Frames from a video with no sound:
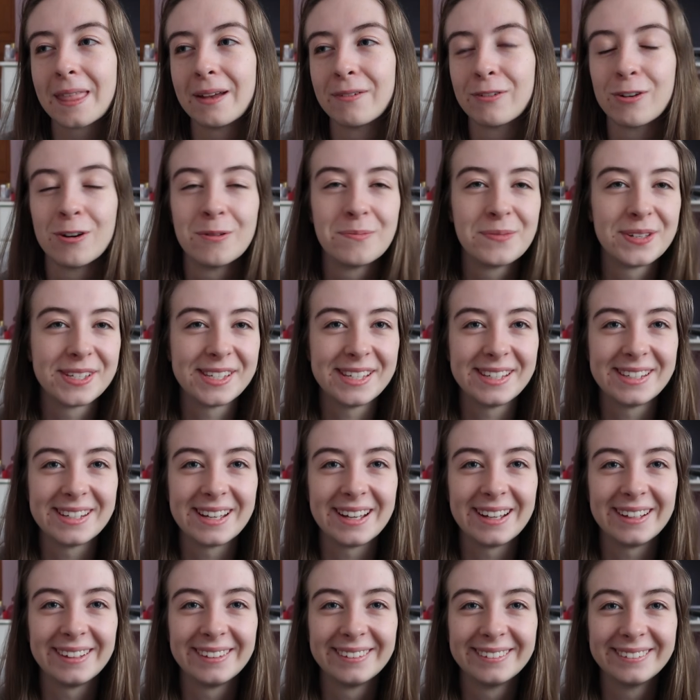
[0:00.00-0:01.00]
I've got a busy
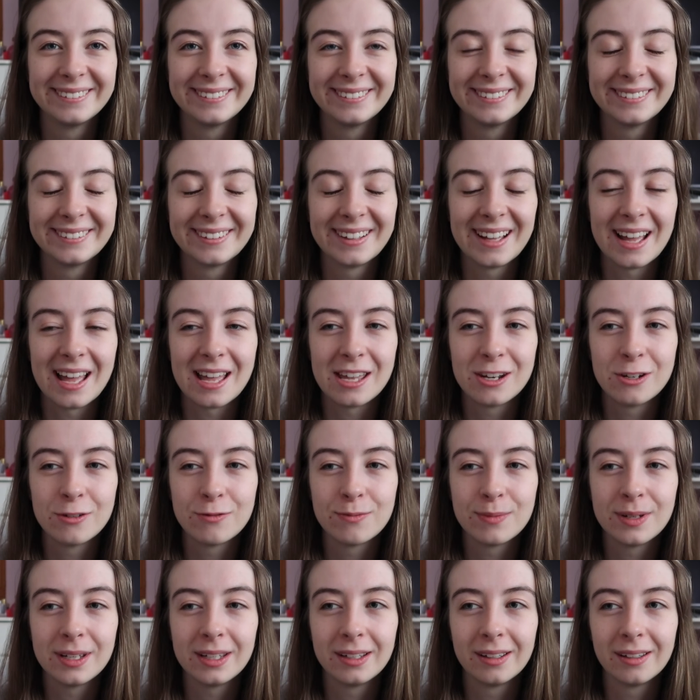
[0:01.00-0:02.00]
day ahead
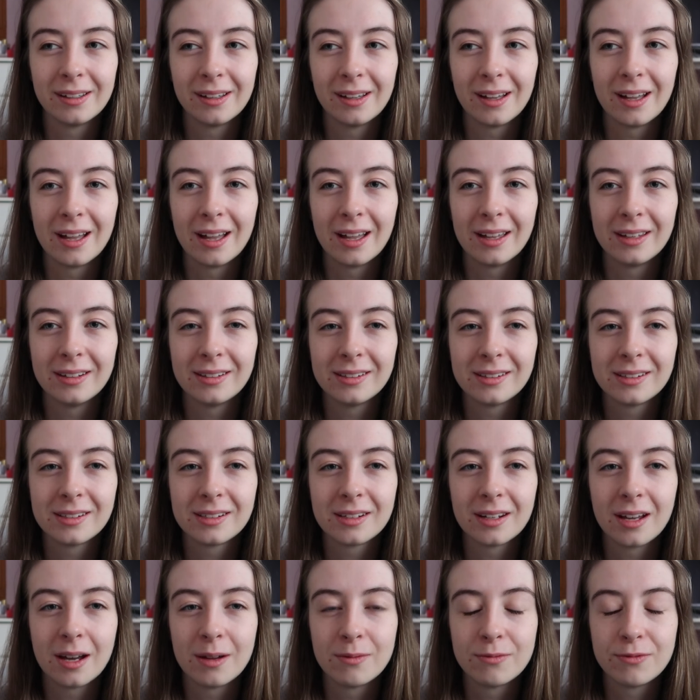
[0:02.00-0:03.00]
of me
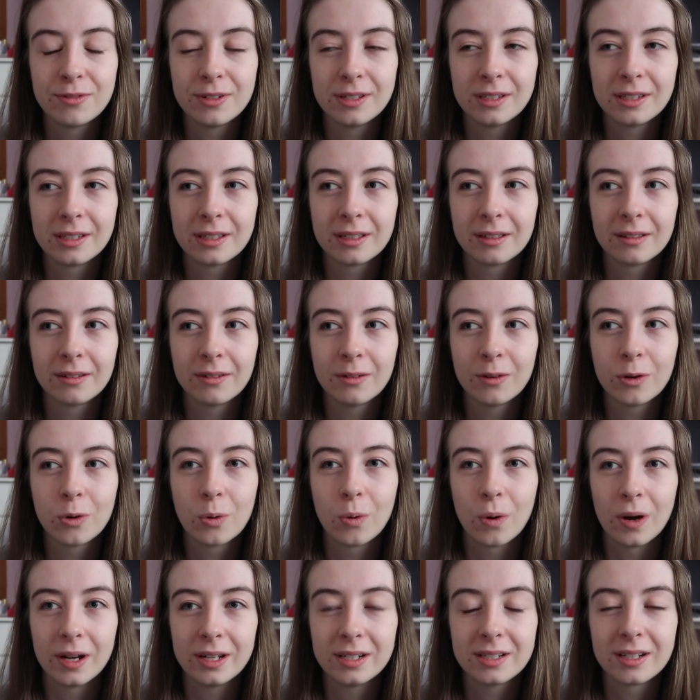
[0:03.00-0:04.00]
and I'm feeling
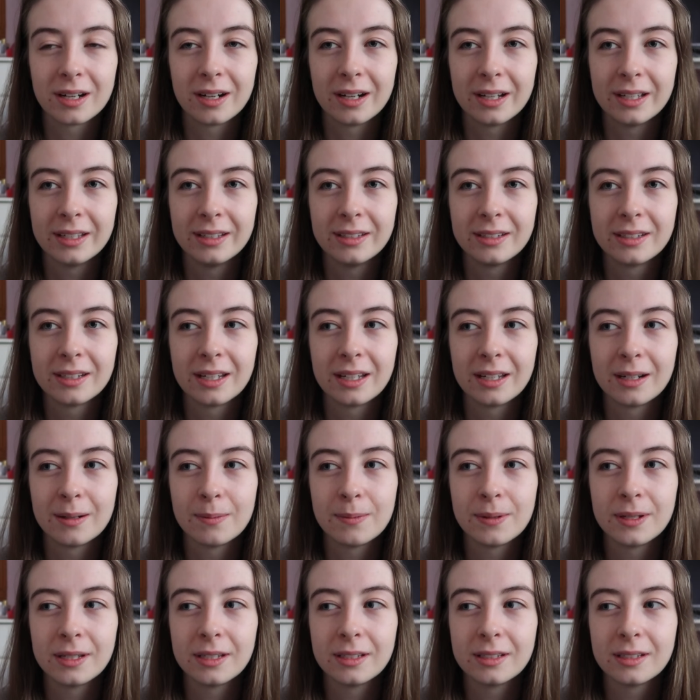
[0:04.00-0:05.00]
quite tired and
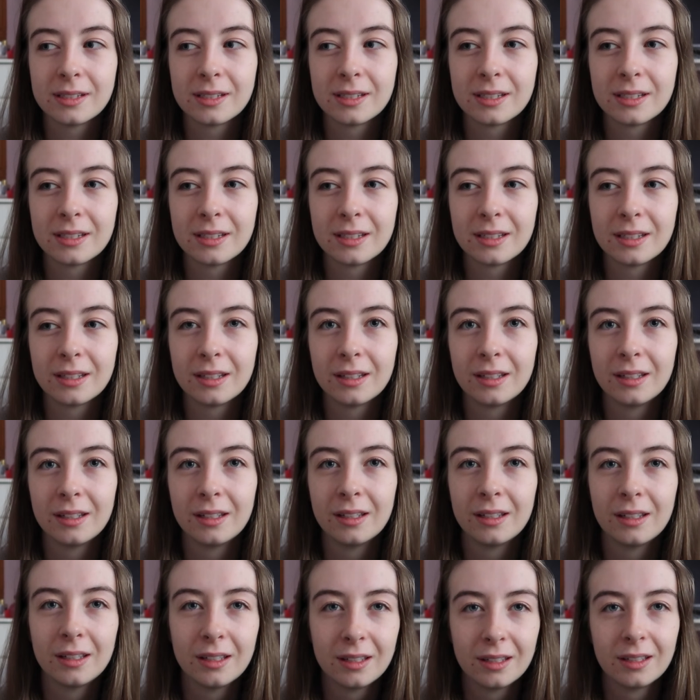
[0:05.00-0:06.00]
a bit
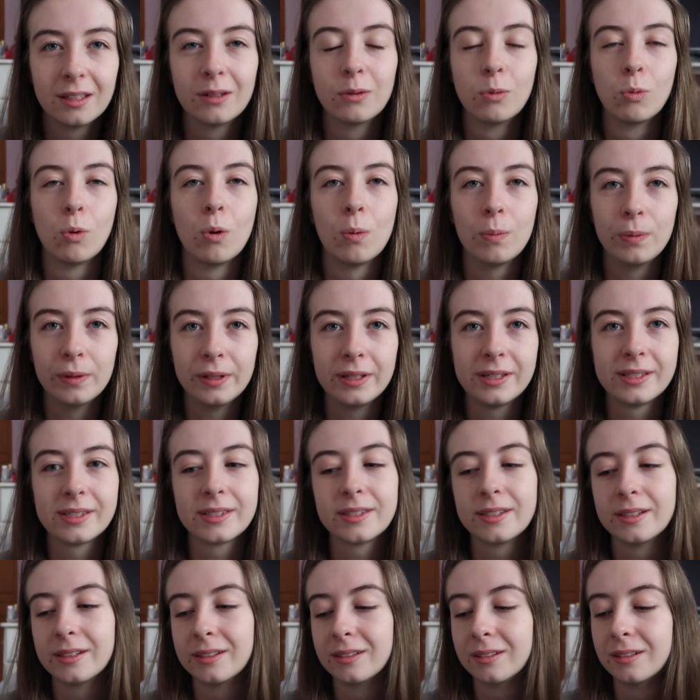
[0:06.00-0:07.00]
wobbly
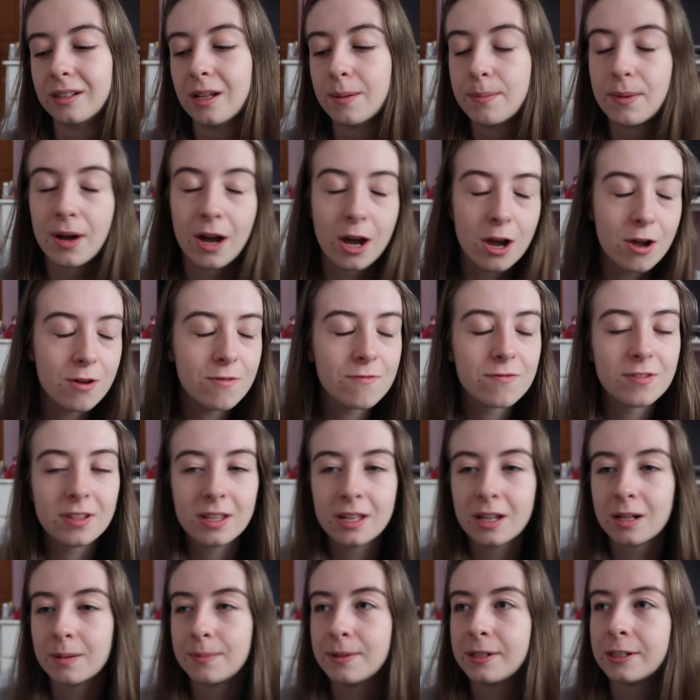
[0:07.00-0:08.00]
still, but
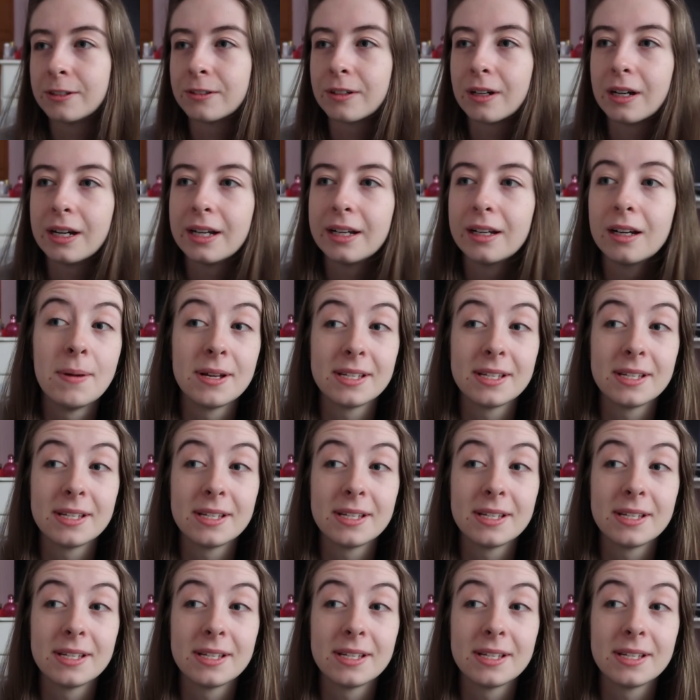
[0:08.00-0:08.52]
hopefully I'll be all right.